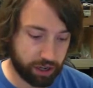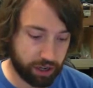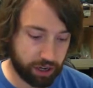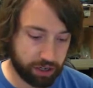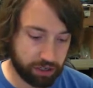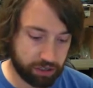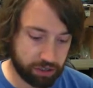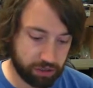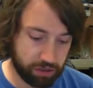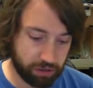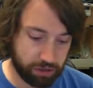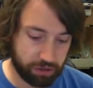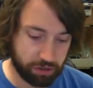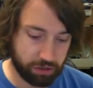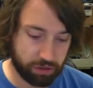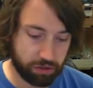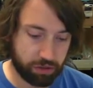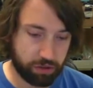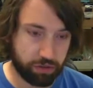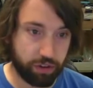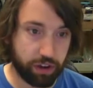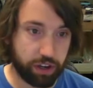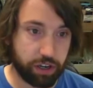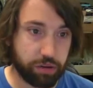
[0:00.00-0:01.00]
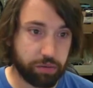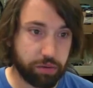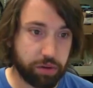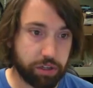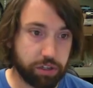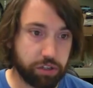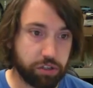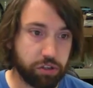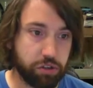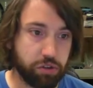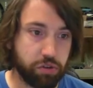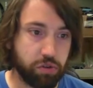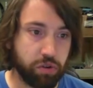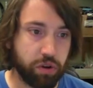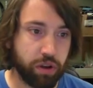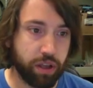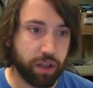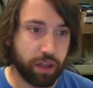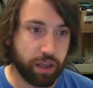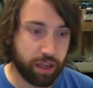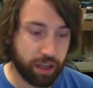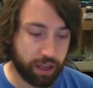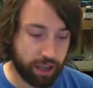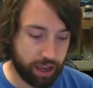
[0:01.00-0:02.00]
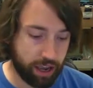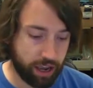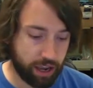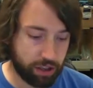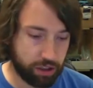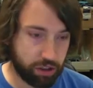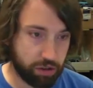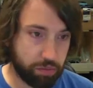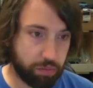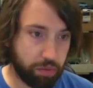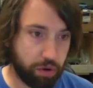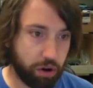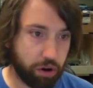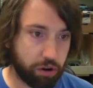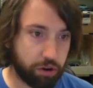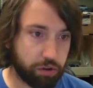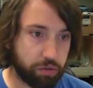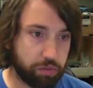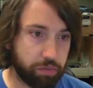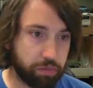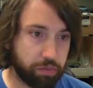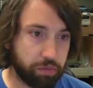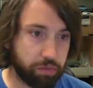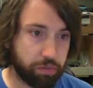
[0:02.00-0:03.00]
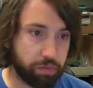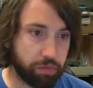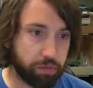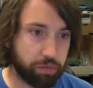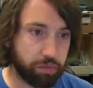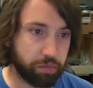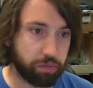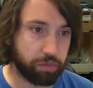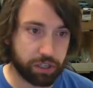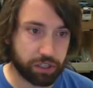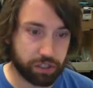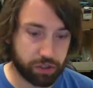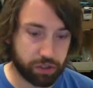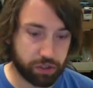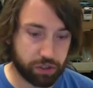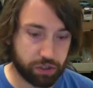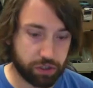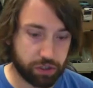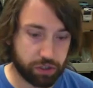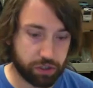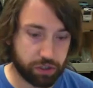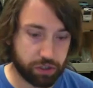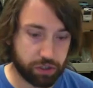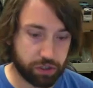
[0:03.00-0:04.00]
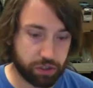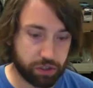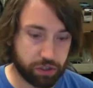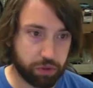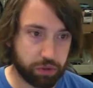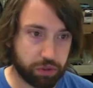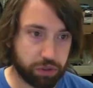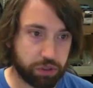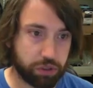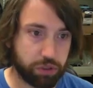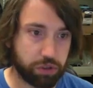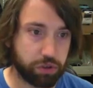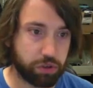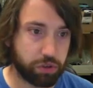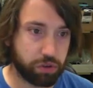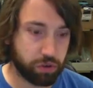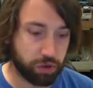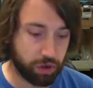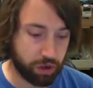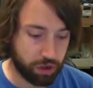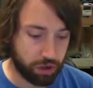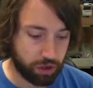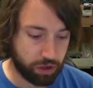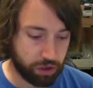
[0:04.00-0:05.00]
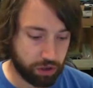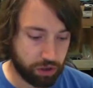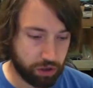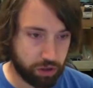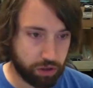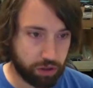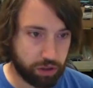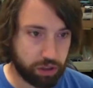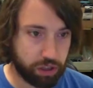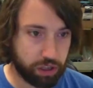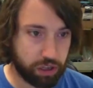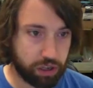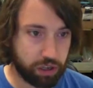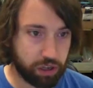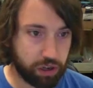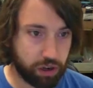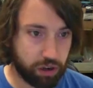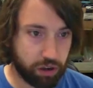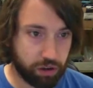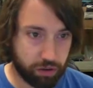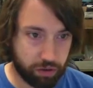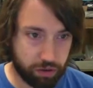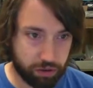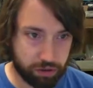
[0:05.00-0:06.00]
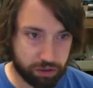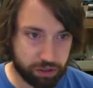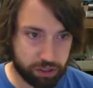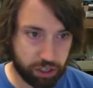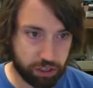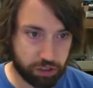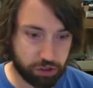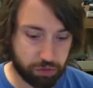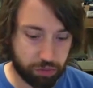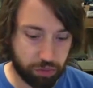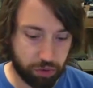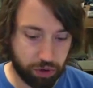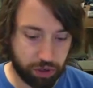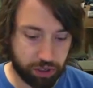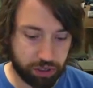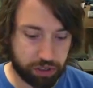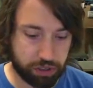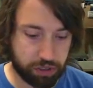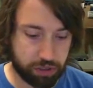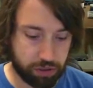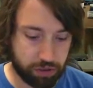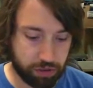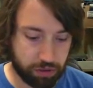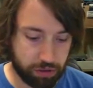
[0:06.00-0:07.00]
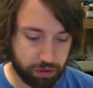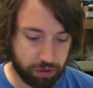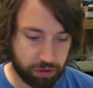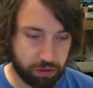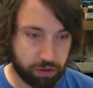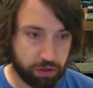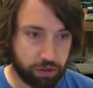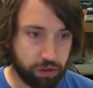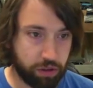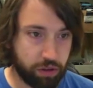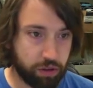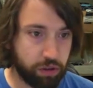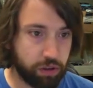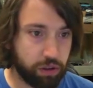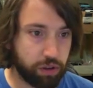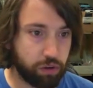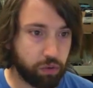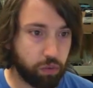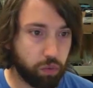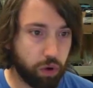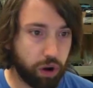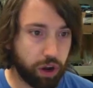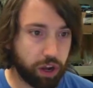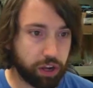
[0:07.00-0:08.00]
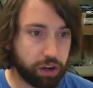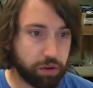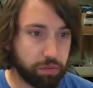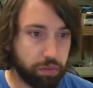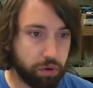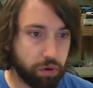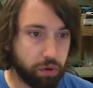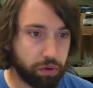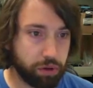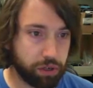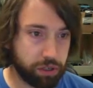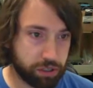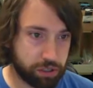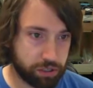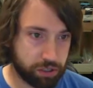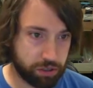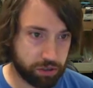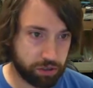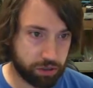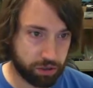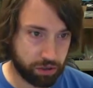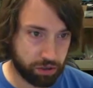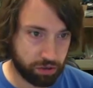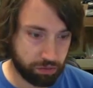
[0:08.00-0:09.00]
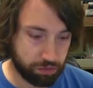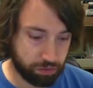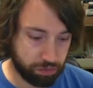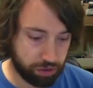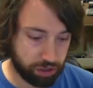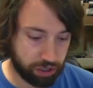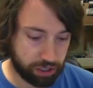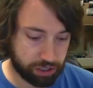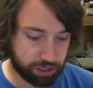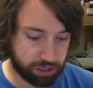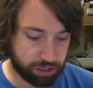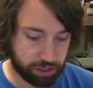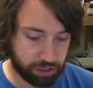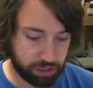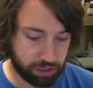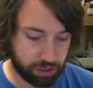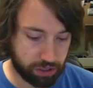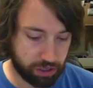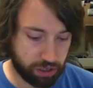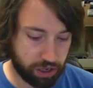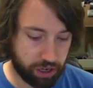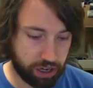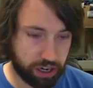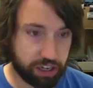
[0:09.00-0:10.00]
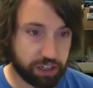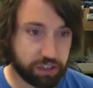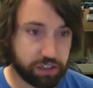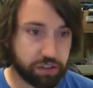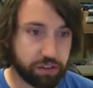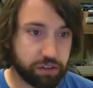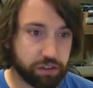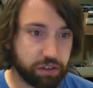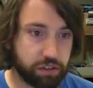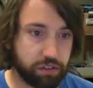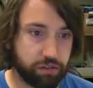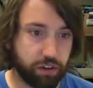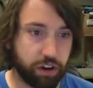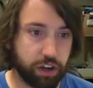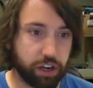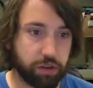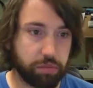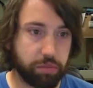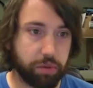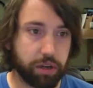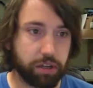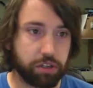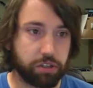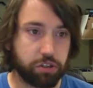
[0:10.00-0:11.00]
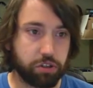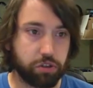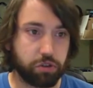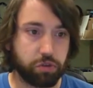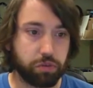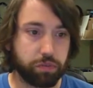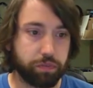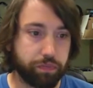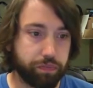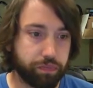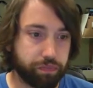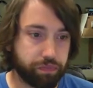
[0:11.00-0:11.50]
the height divided by 2, and the bottom is going to be equal to the center point y component plus the height divided by 2.